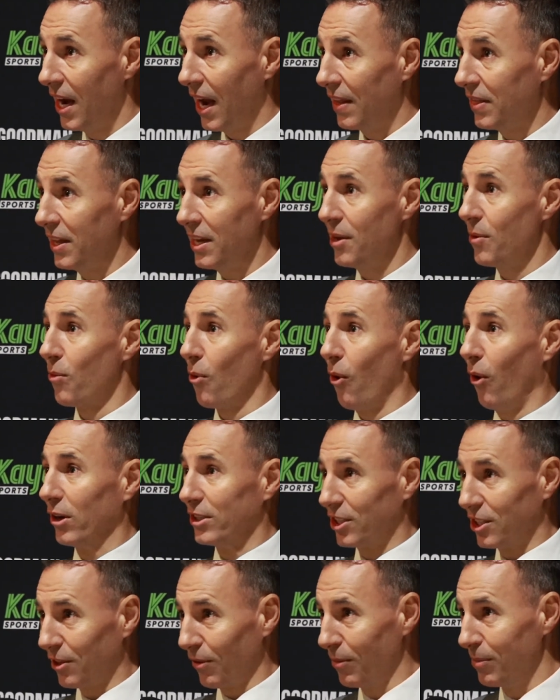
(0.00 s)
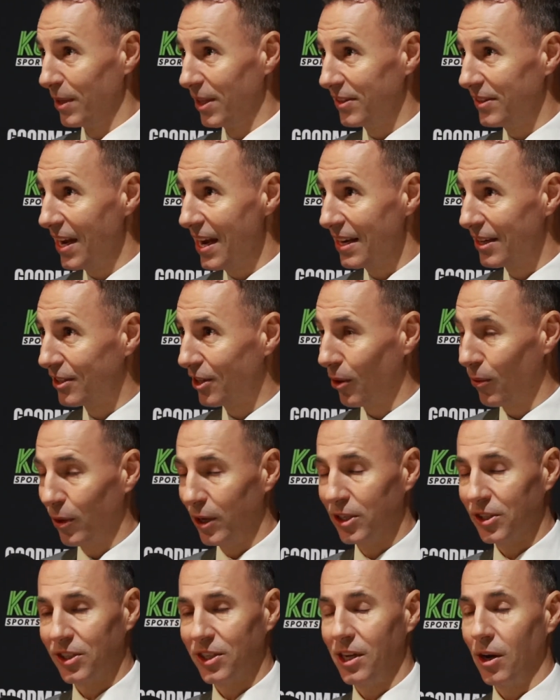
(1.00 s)
and then he rises from the dead,
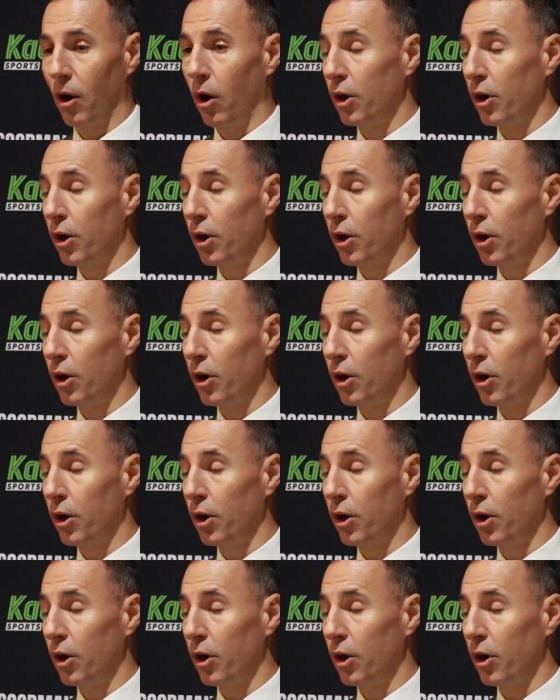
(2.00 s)
Tszyu.